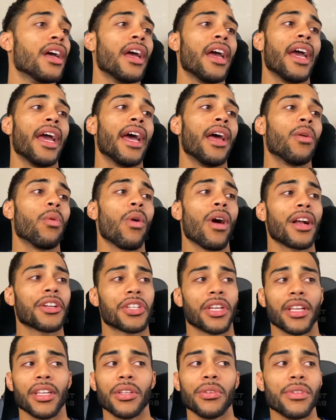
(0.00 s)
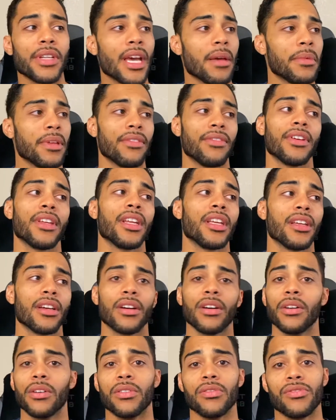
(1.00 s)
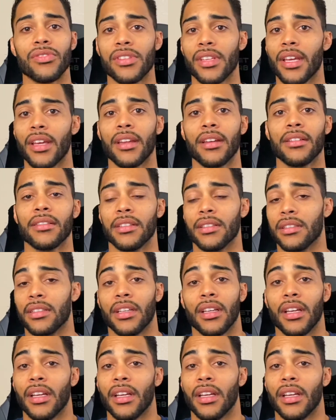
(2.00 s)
and watching Udemy videos and